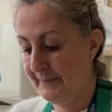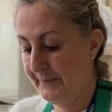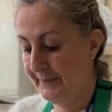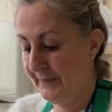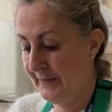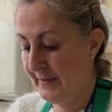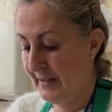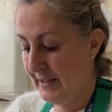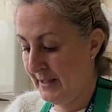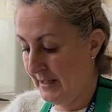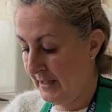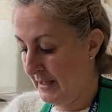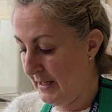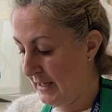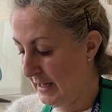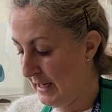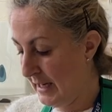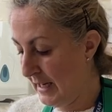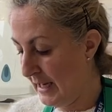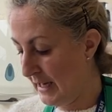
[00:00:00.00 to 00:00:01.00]
Okay.
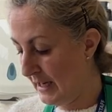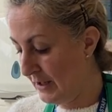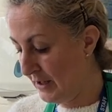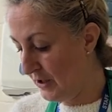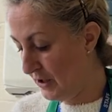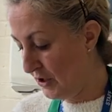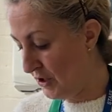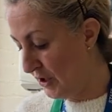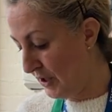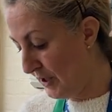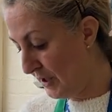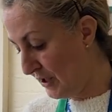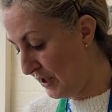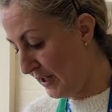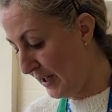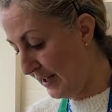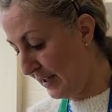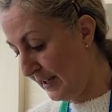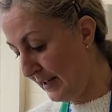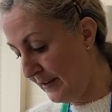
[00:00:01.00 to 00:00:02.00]
And just
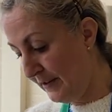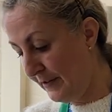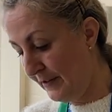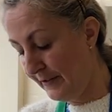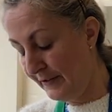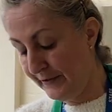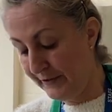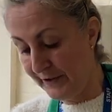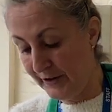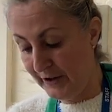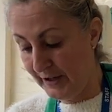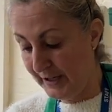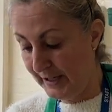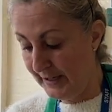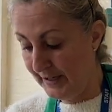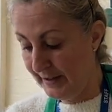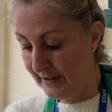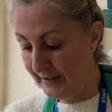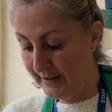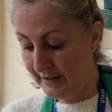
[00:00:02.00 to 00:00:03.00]
gently fry
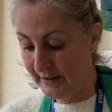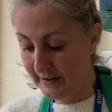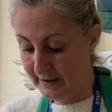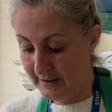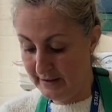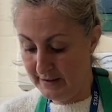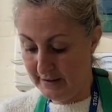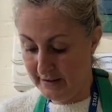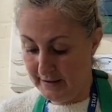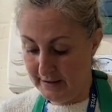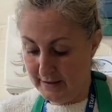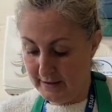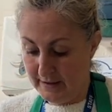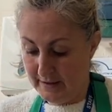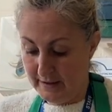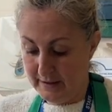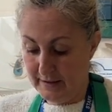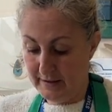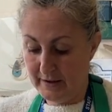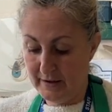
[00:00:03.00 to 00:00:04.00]

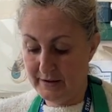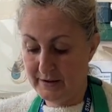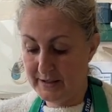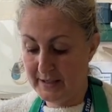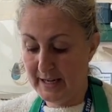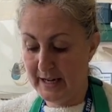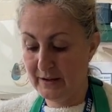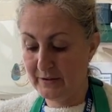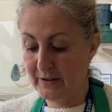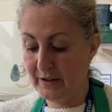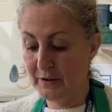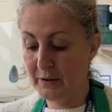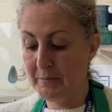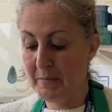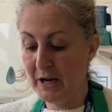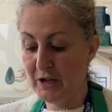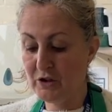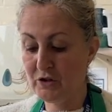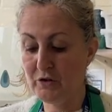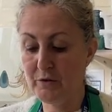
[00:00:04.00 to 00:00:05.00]
those down. Now the
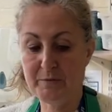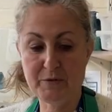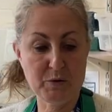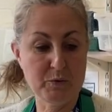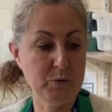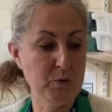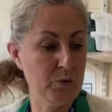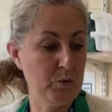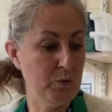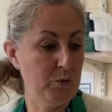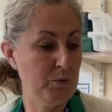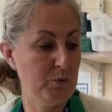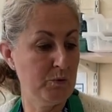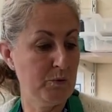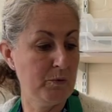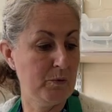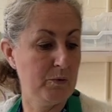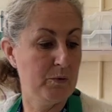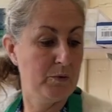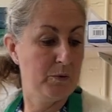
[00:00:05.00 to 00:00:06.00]
mushrooms will,
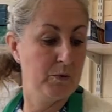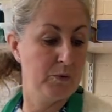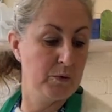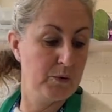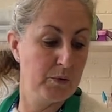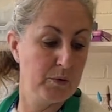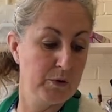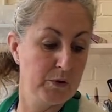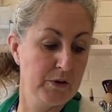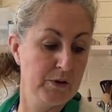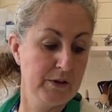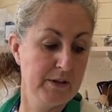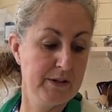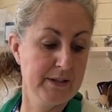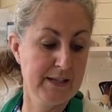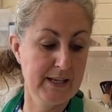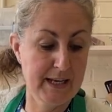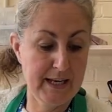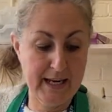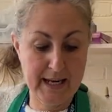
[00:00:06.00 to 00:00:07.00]
you can
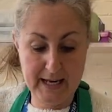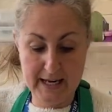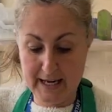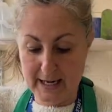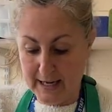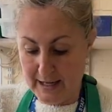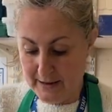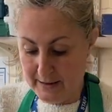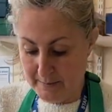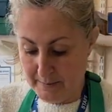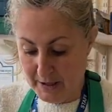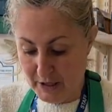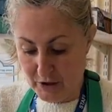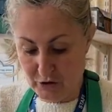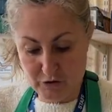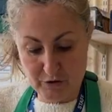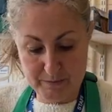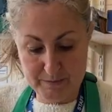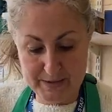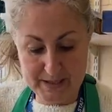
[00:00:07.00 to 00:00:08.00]
see here, the
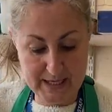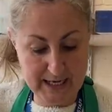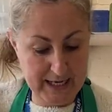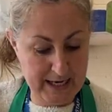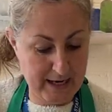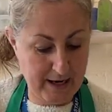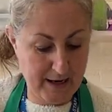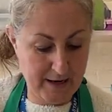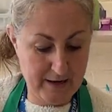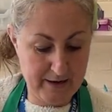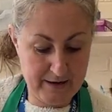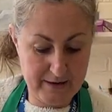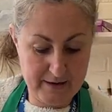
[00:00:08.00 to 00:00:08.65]
mushrooms here,